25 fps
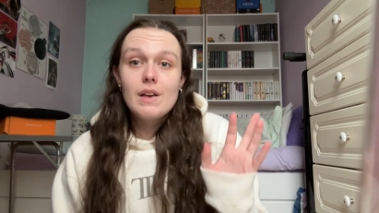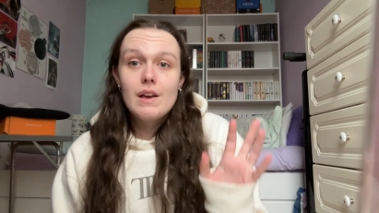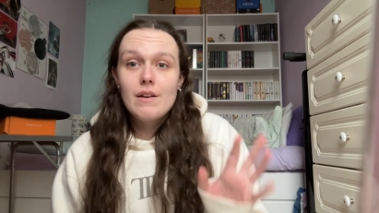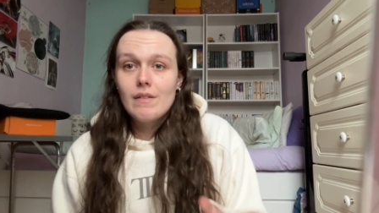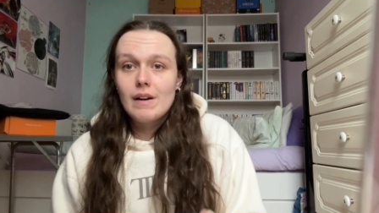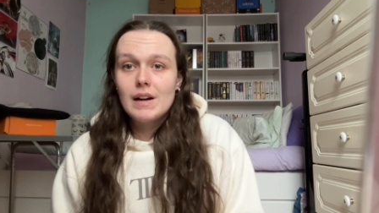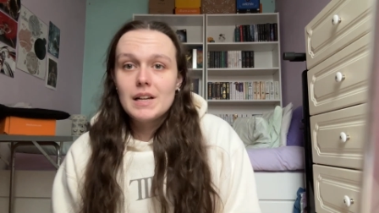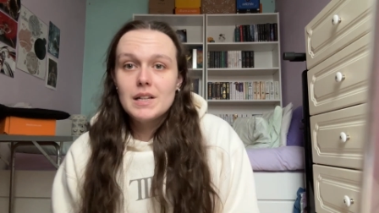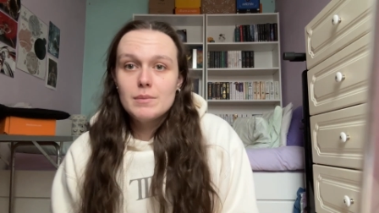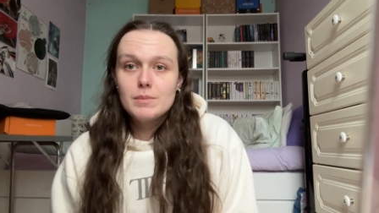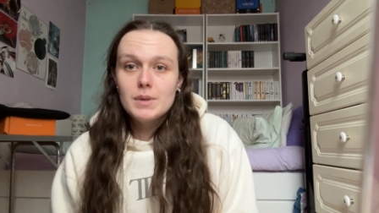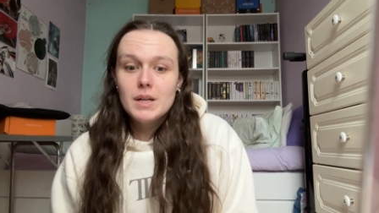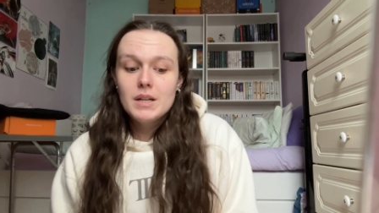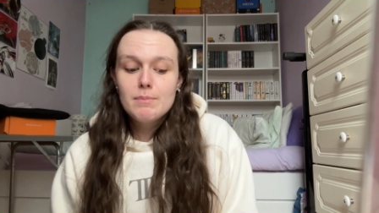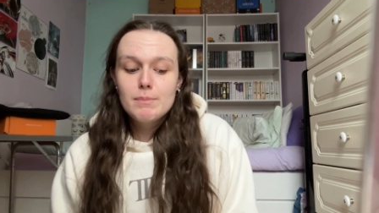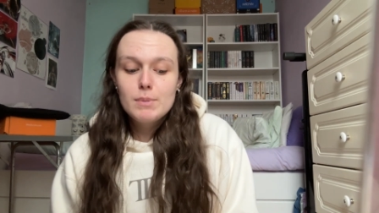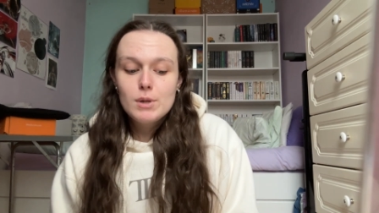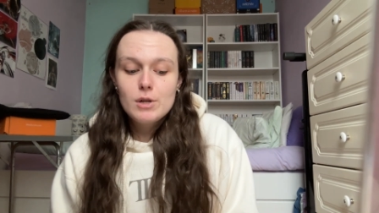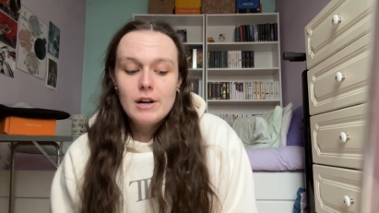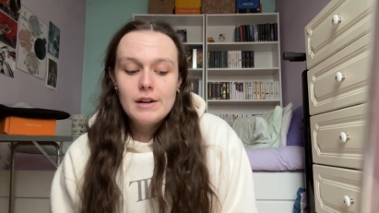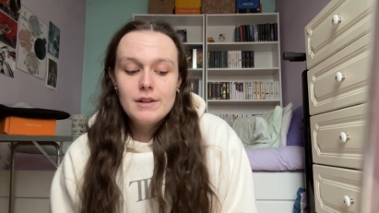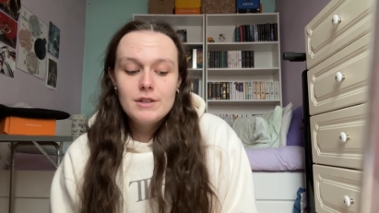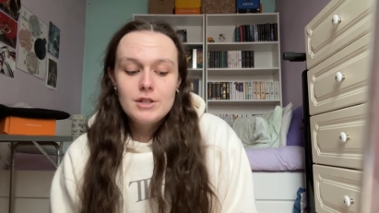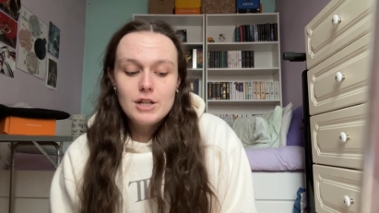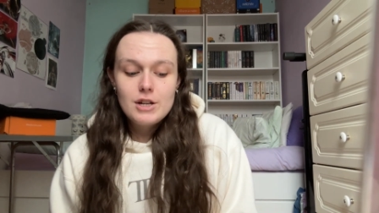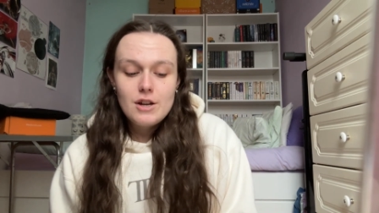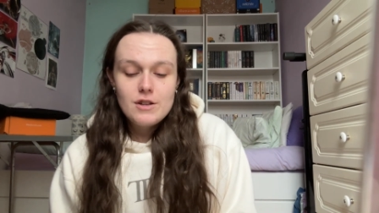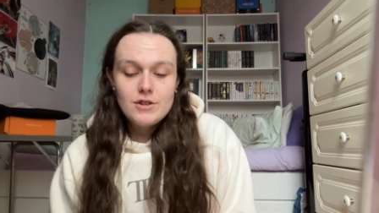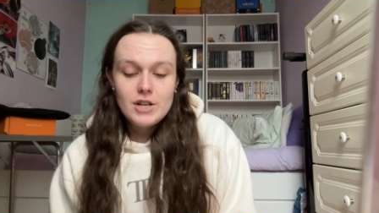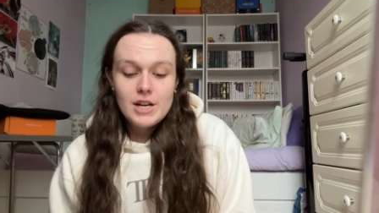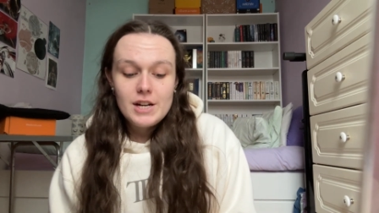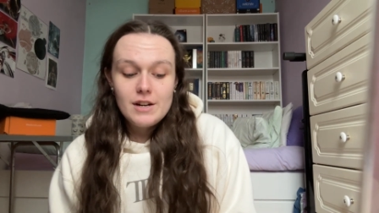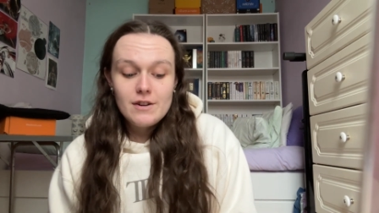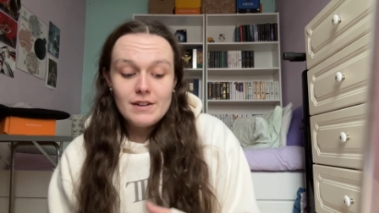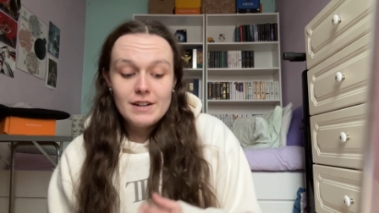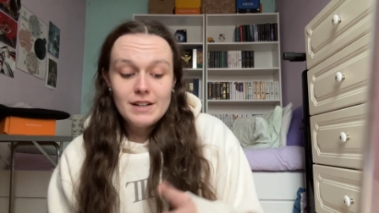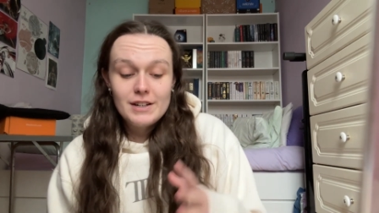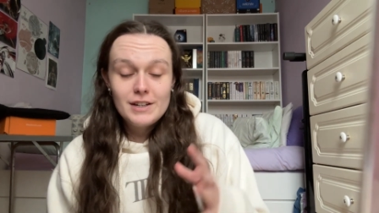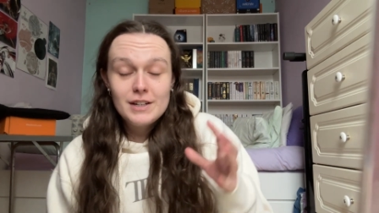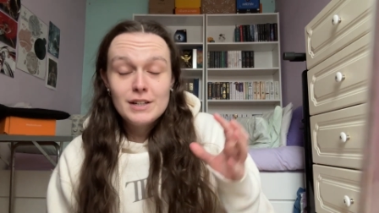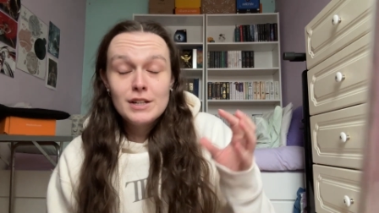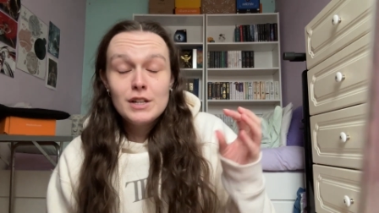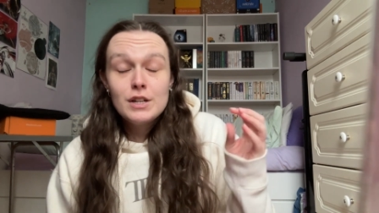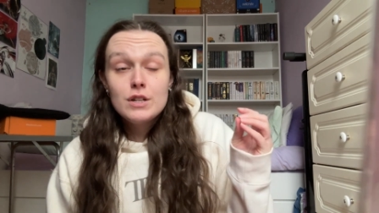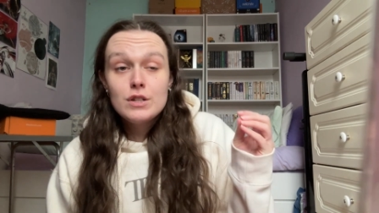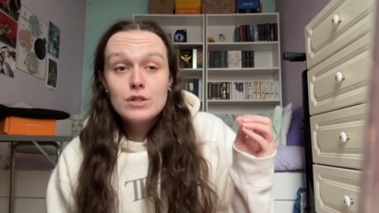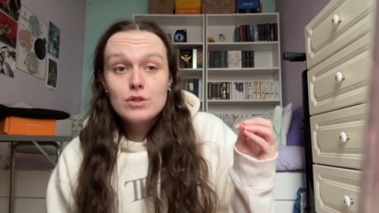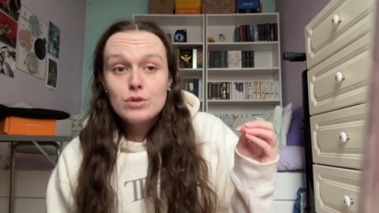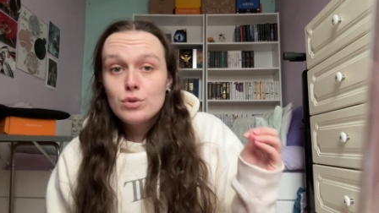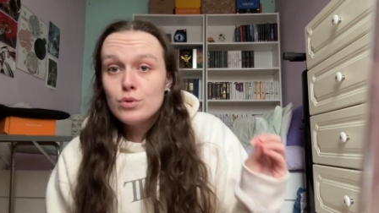a random number generator
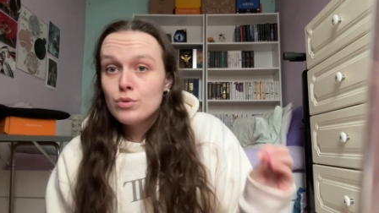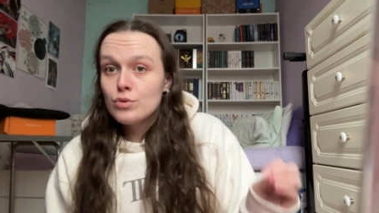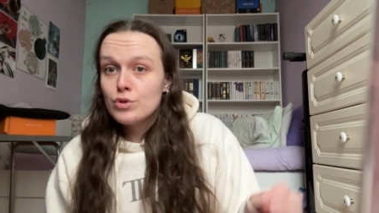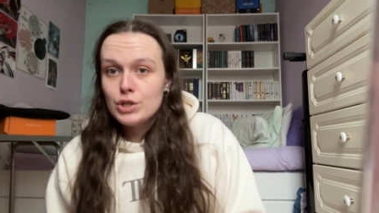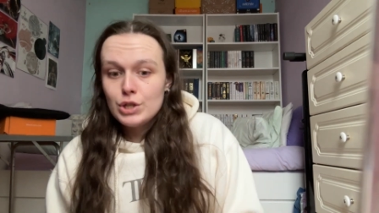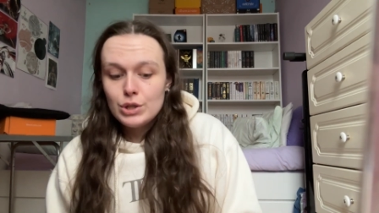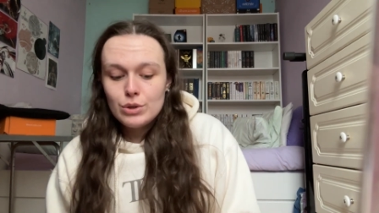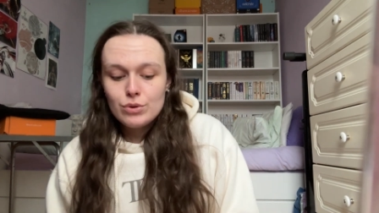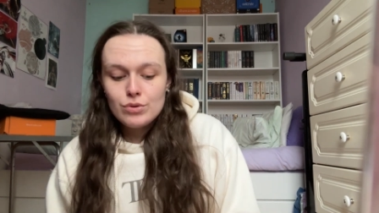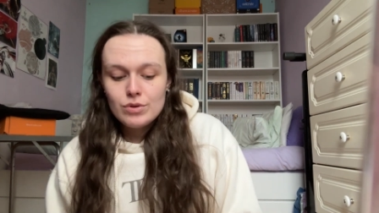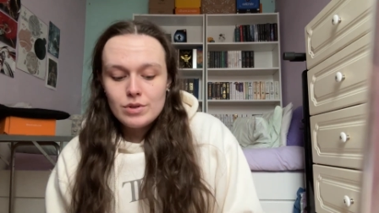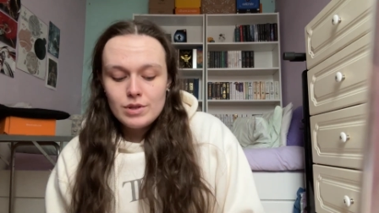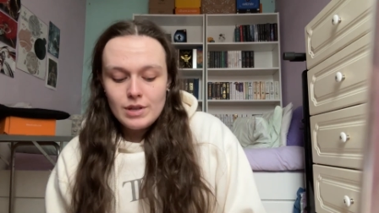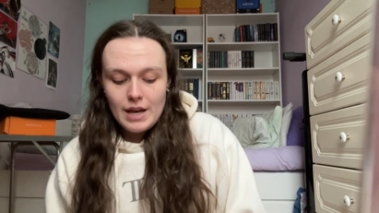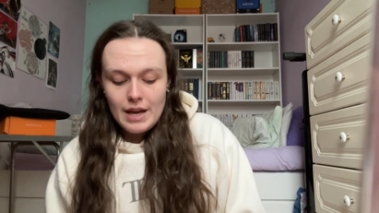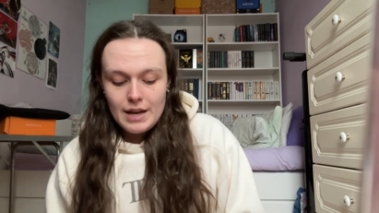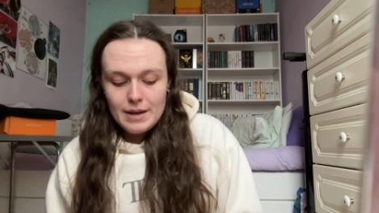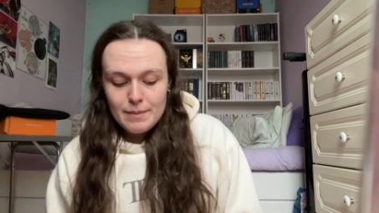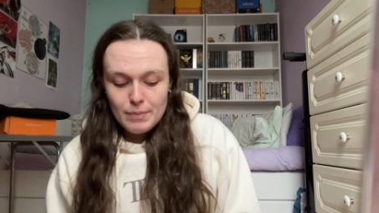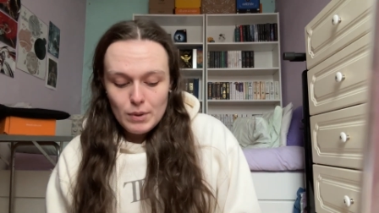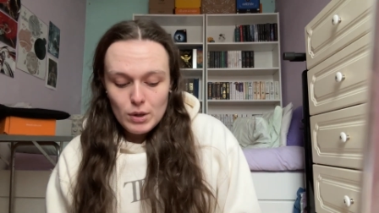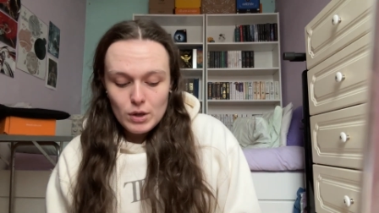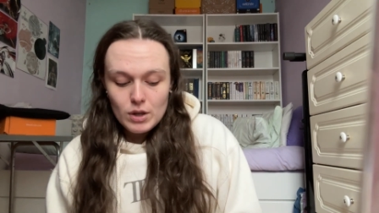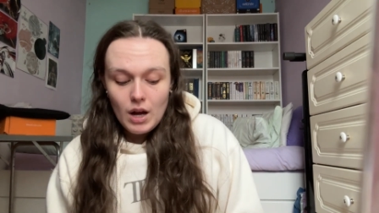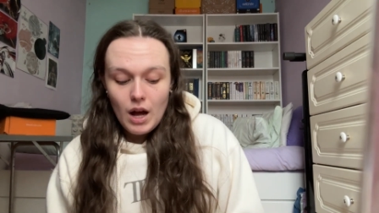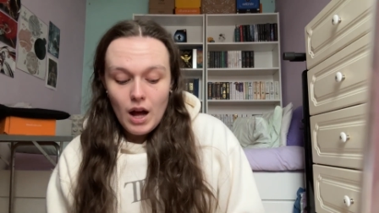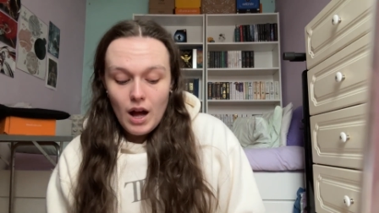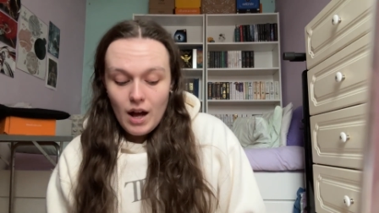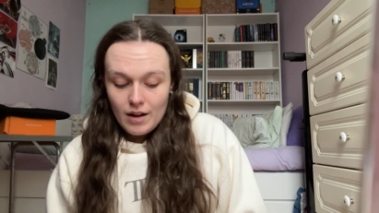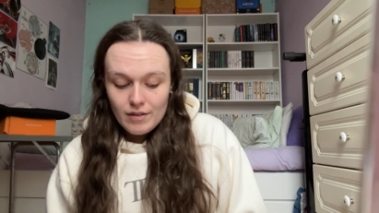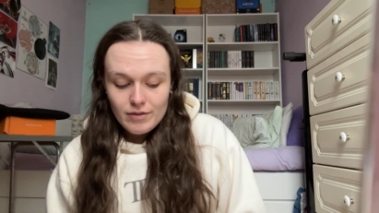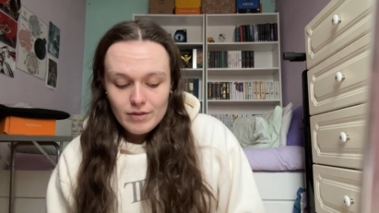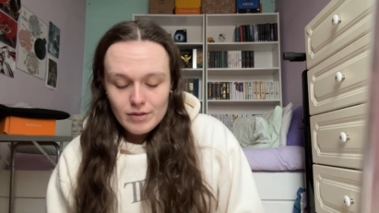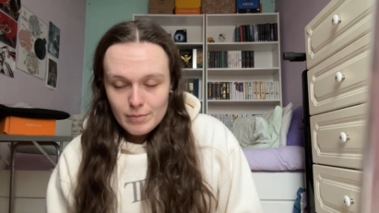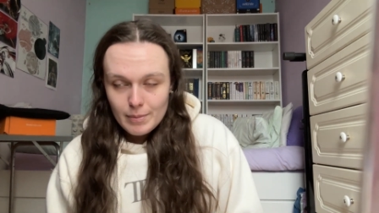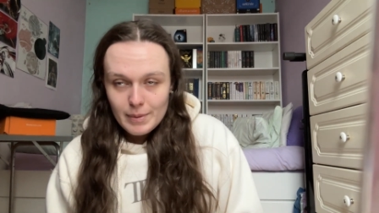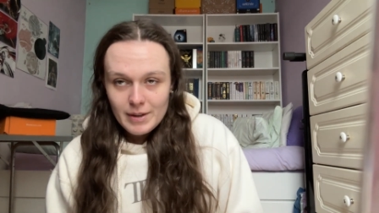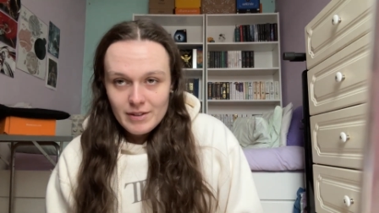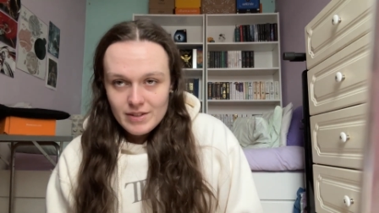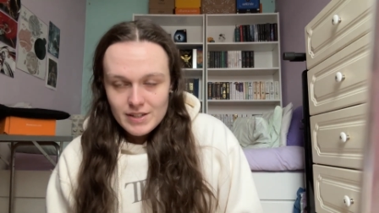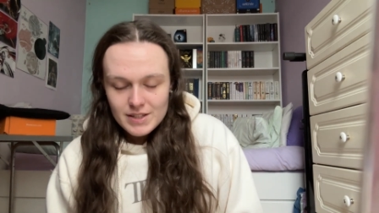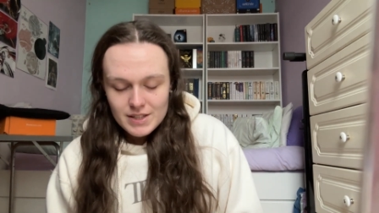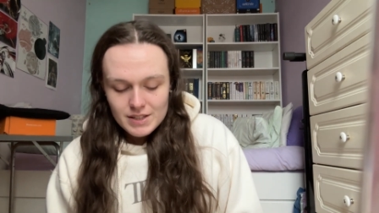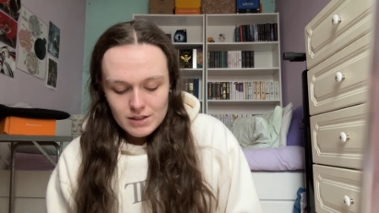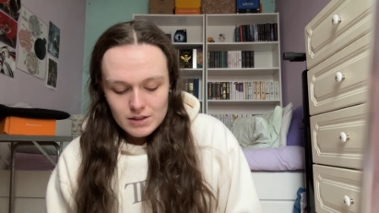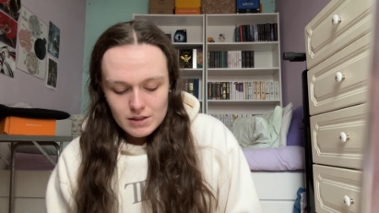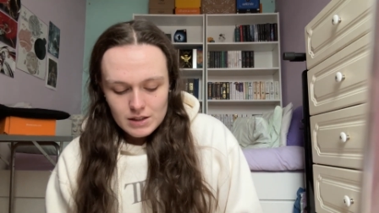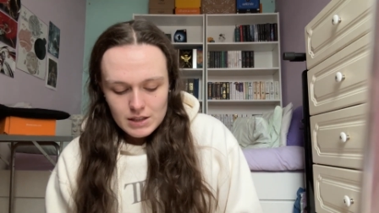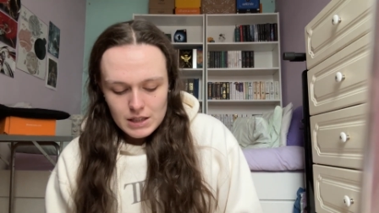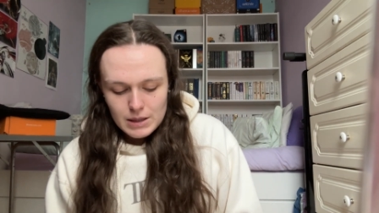to choose a book off of my
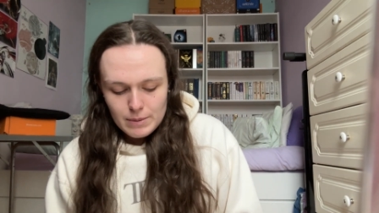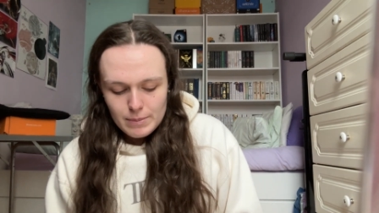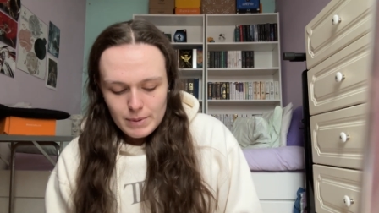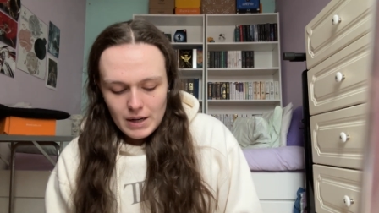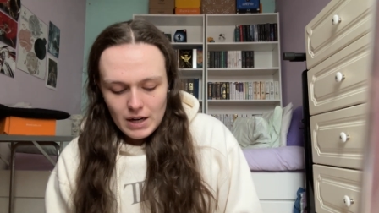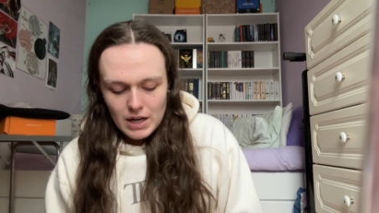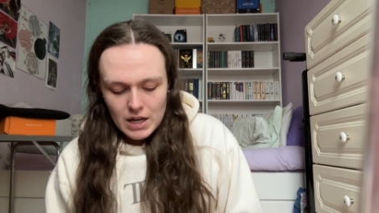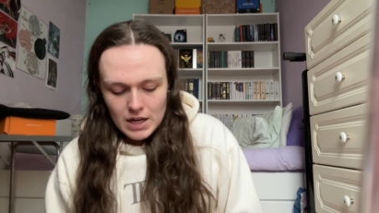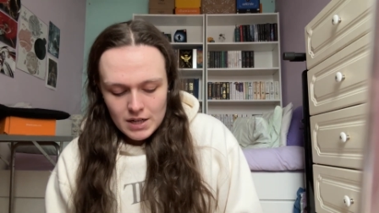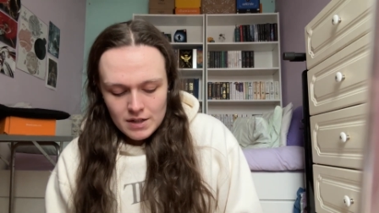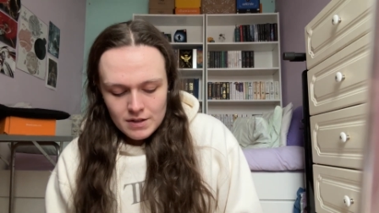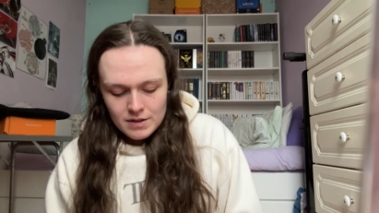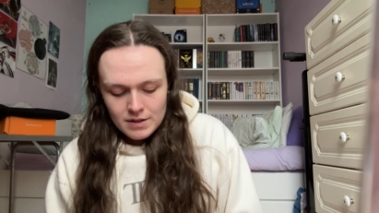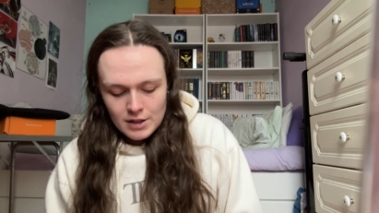physical TBR.